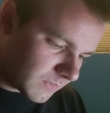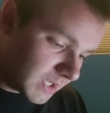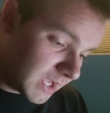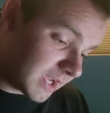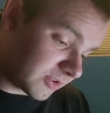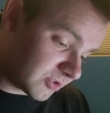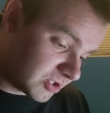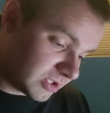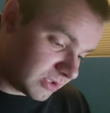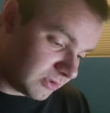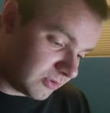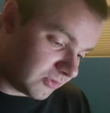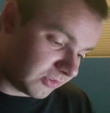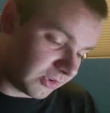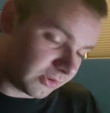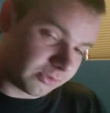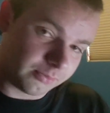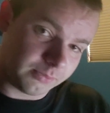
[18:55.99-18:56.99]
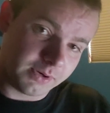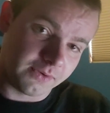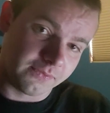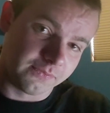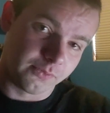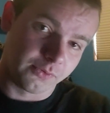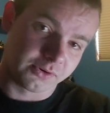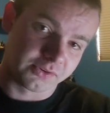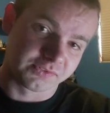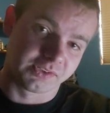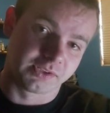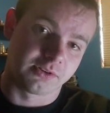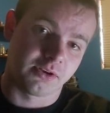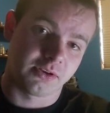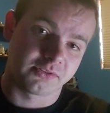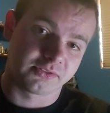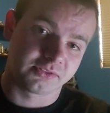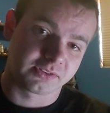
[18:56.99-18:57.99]
actually losing 3 of 4 because
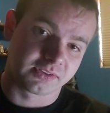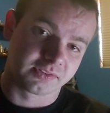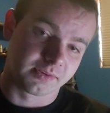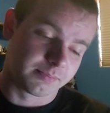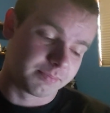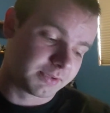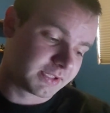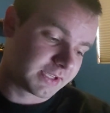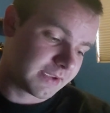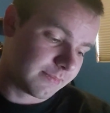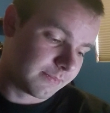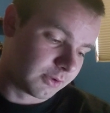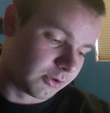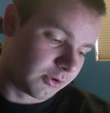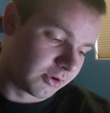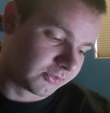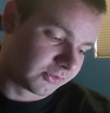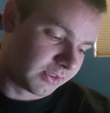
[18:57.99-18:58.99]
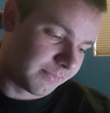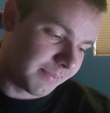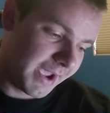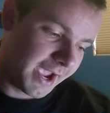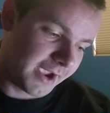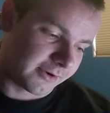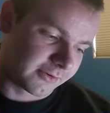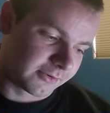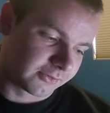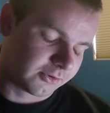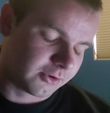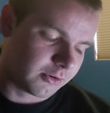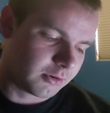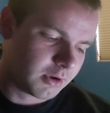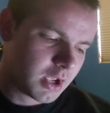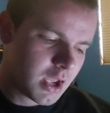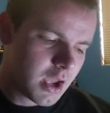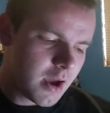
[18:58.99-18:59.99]
I gave them a loss to the Packers, too.